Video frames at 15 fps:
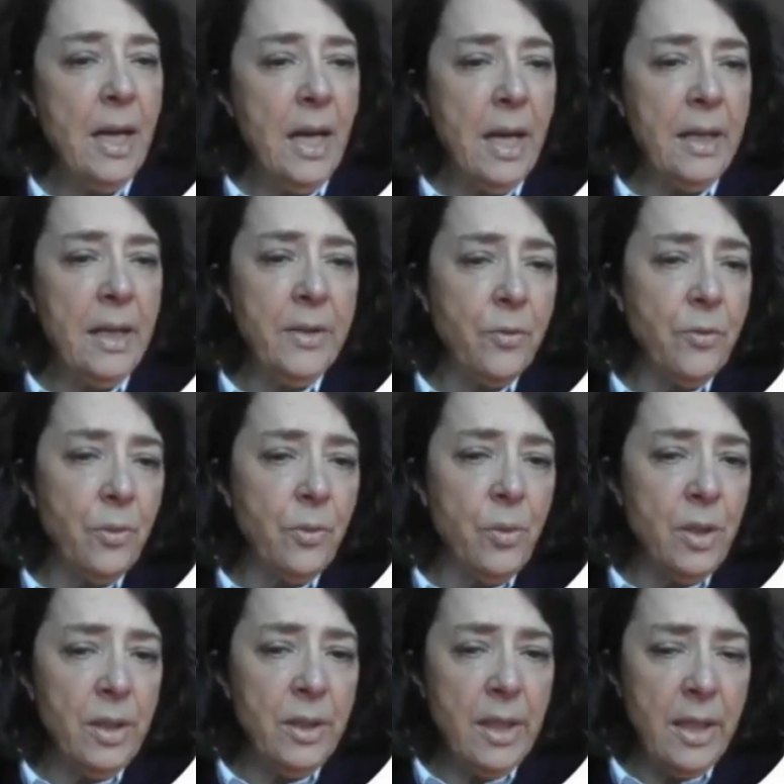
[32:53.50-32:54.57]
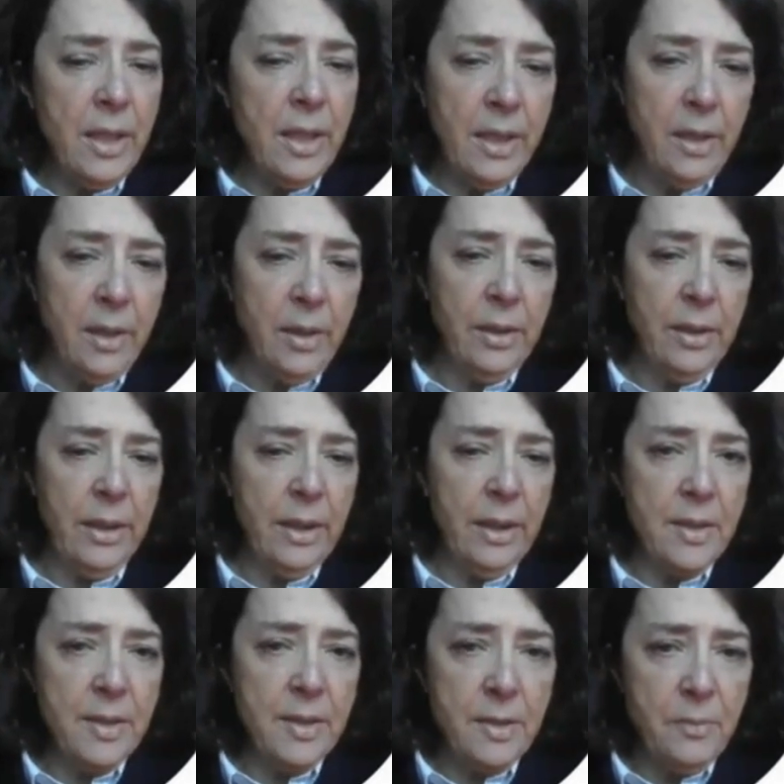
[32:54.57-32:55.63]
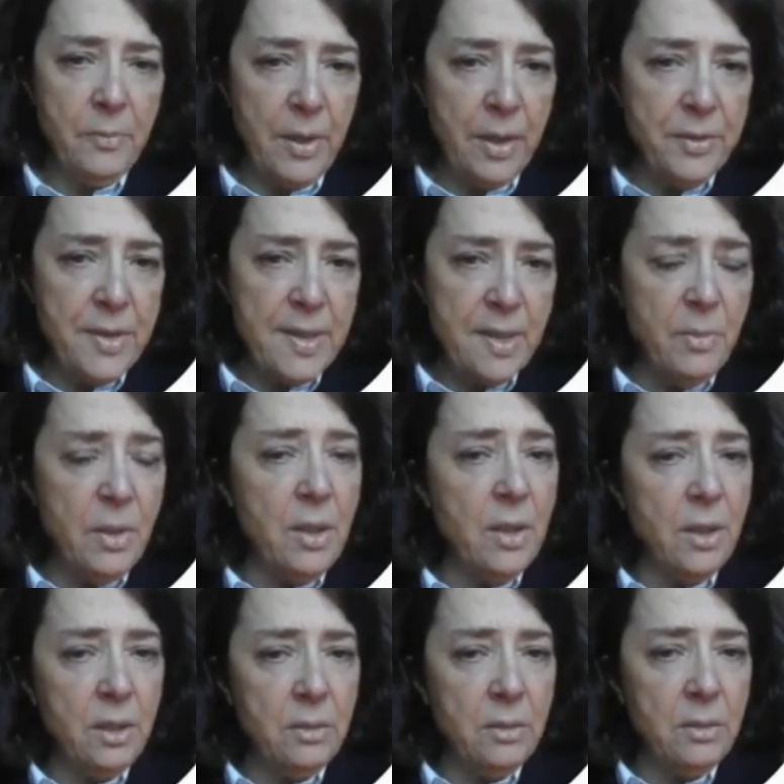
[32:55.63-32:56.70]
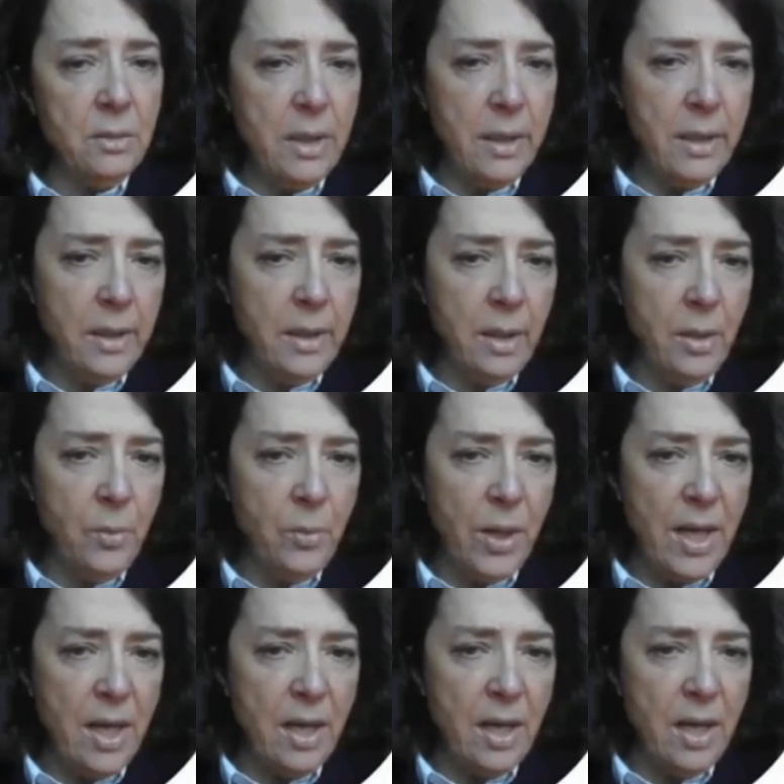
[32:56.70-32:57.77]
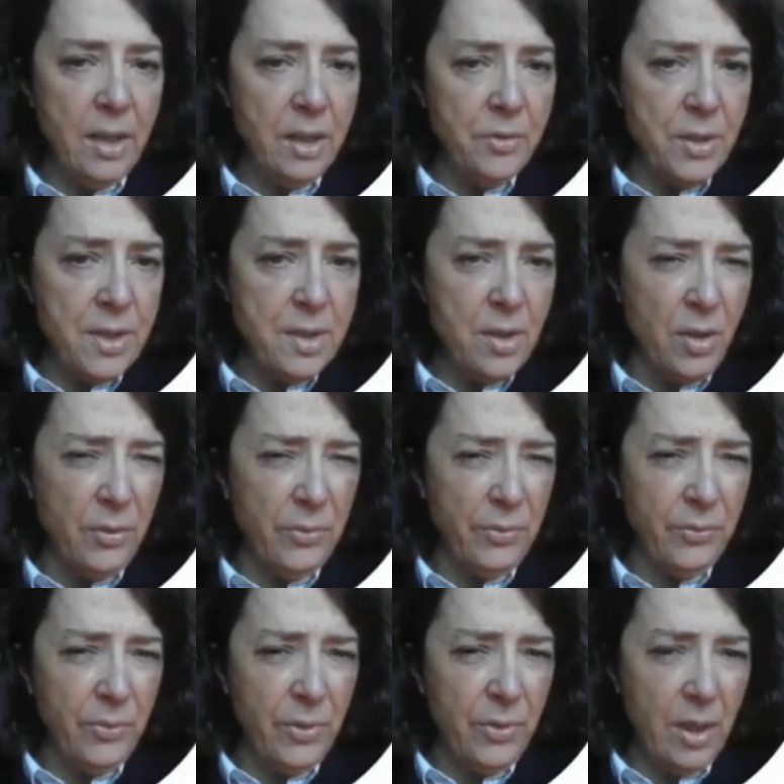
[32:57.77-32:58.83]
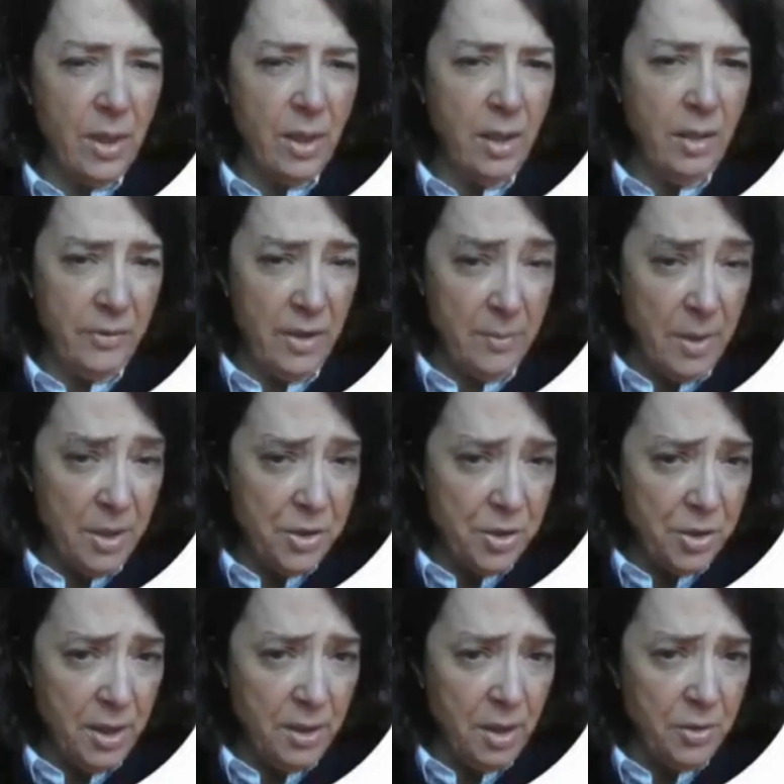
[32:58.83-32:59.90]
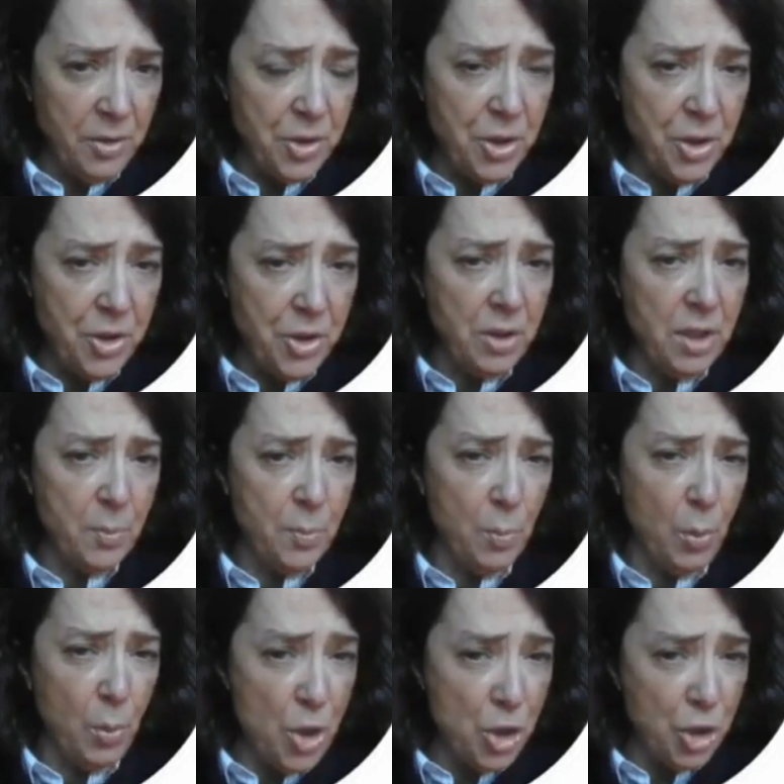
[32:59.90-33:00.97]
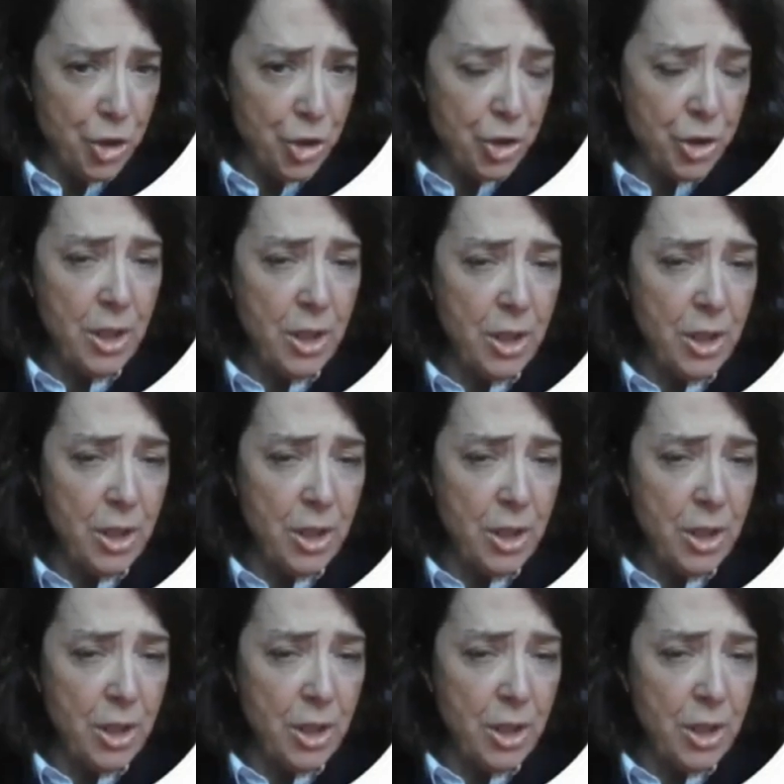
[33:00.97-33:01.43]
And the other one is very similar. We have an increase of inflammation in the interstitial, is bluish.